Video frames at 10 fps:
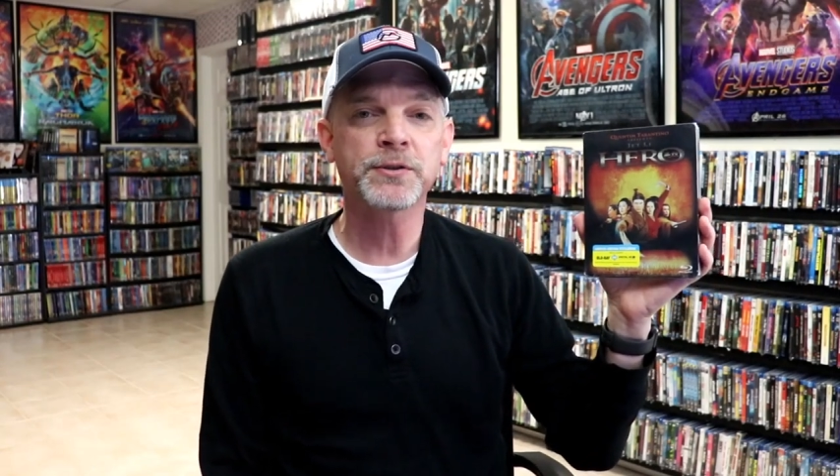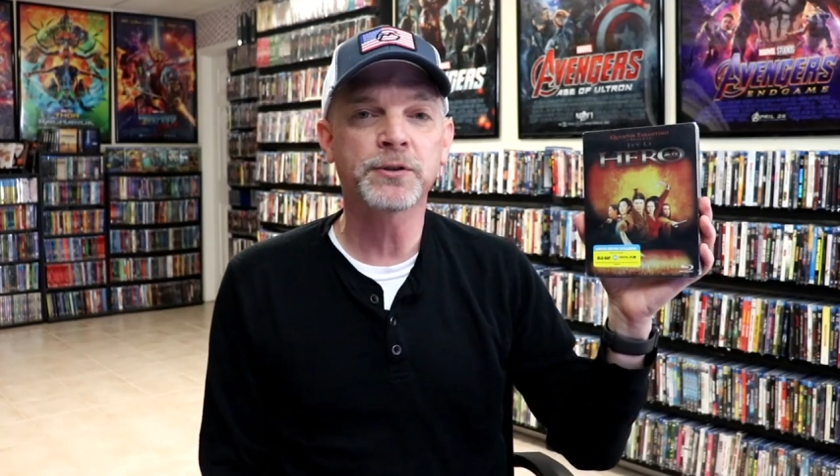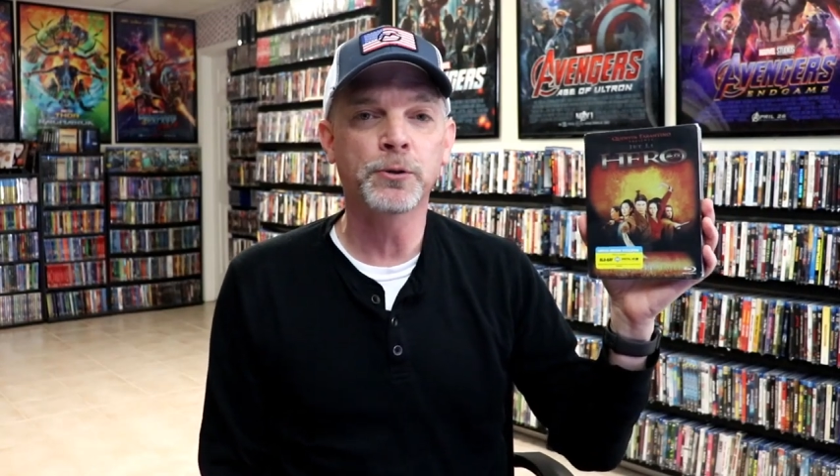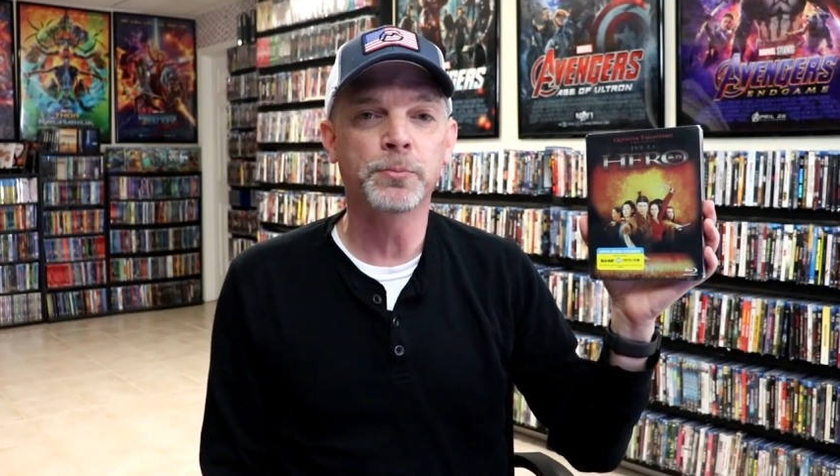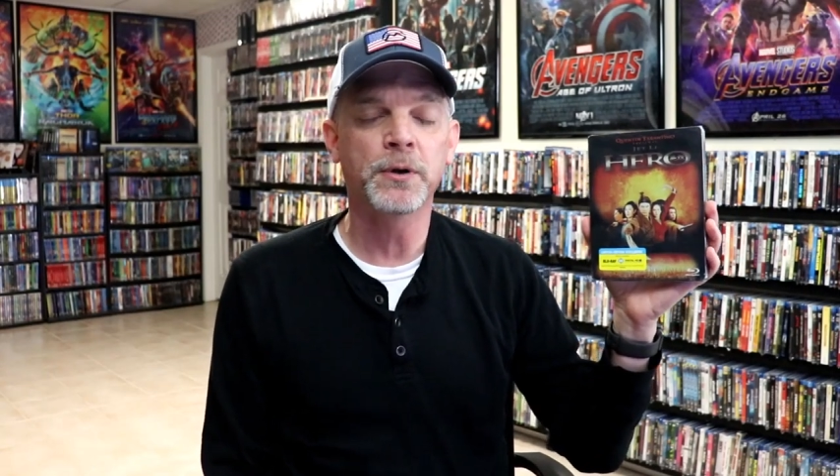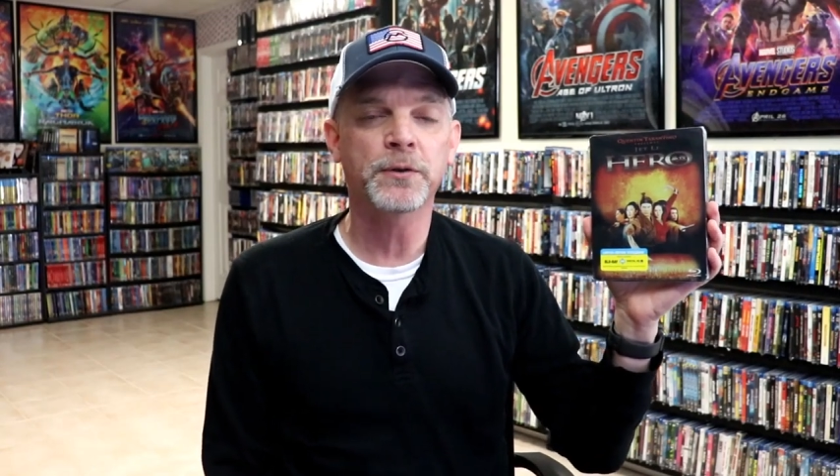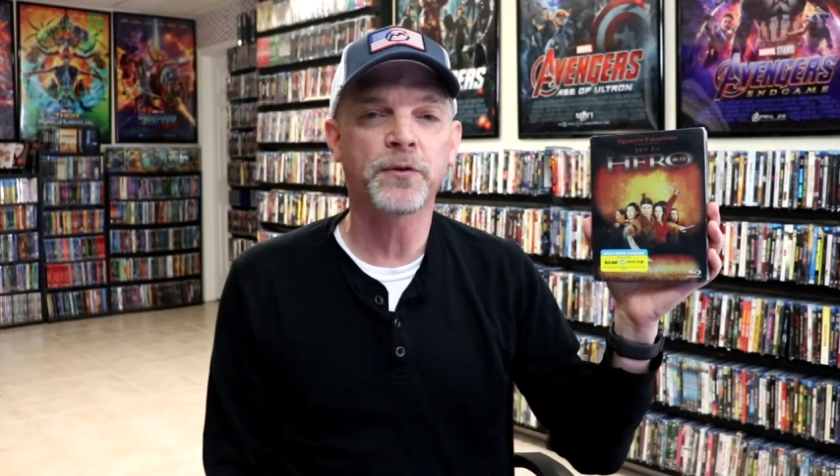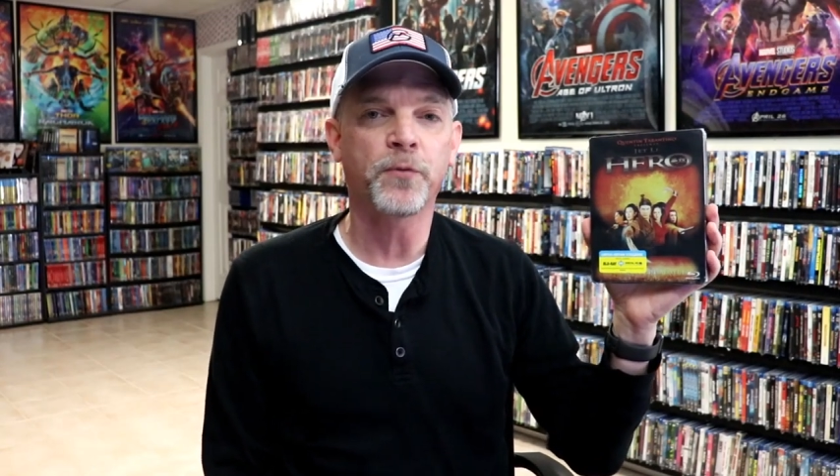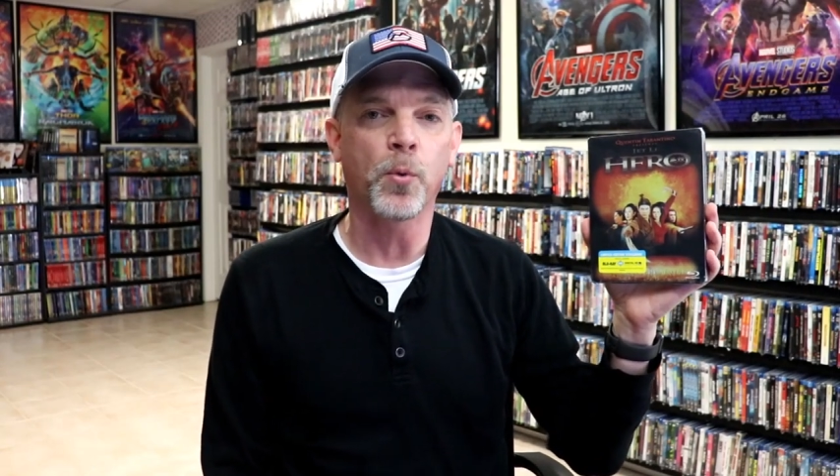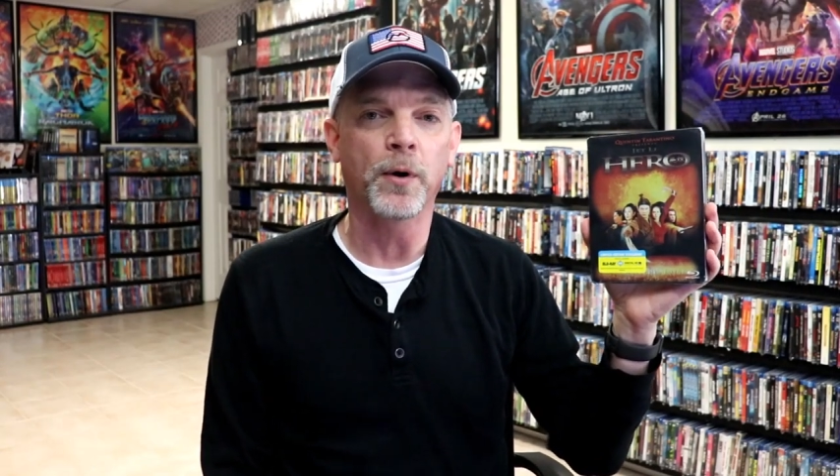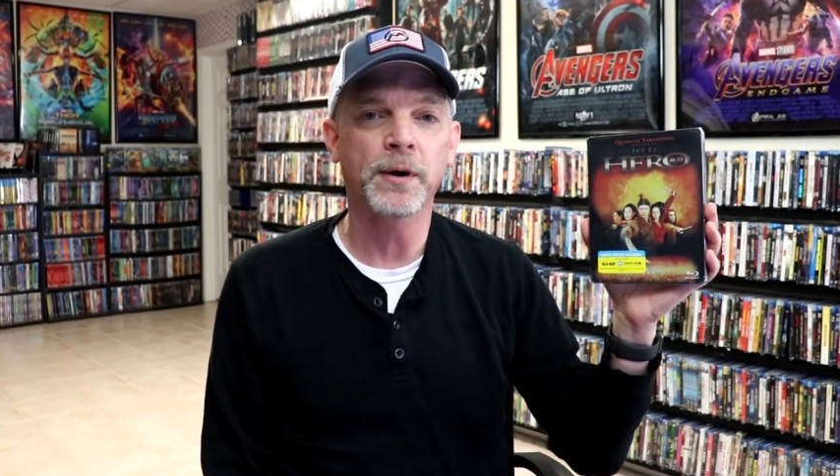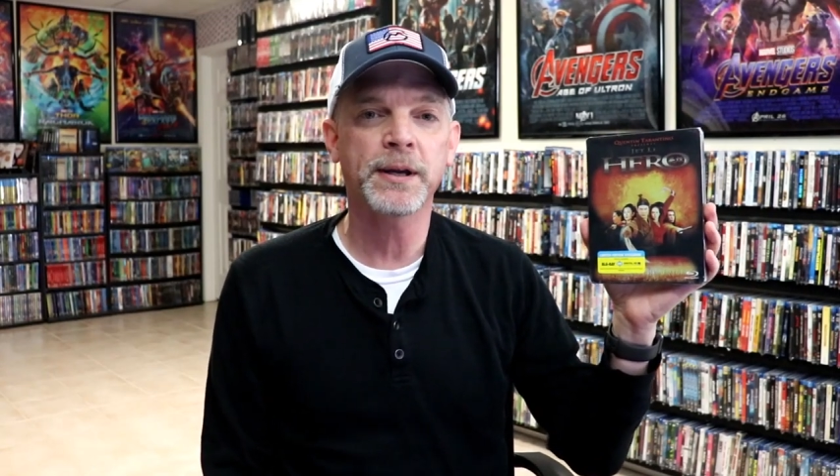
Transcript: Steelbook for